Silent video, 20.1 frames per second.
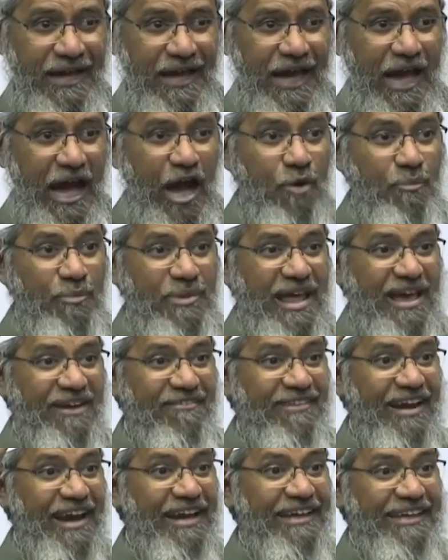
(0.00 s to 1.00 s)
How many
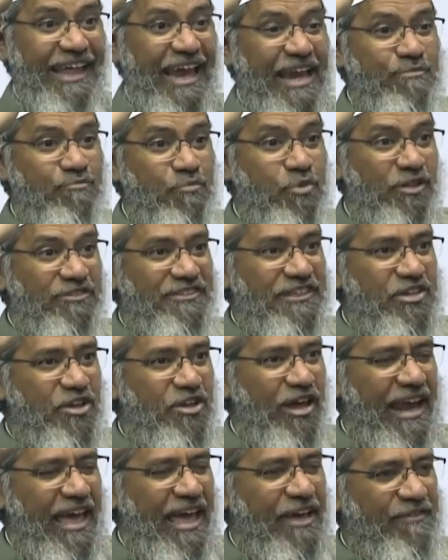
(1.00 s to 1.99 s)
have read 10 books in
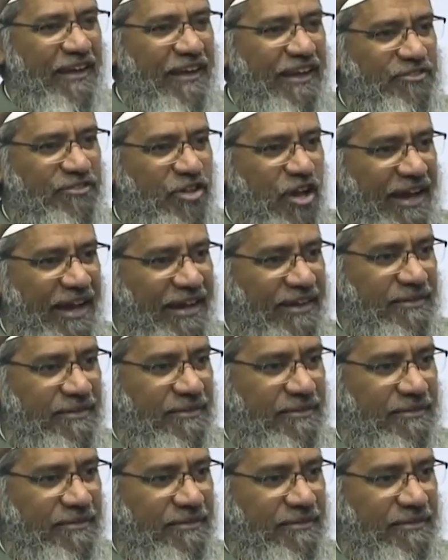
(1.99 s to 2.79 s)
your life? Raise your hand.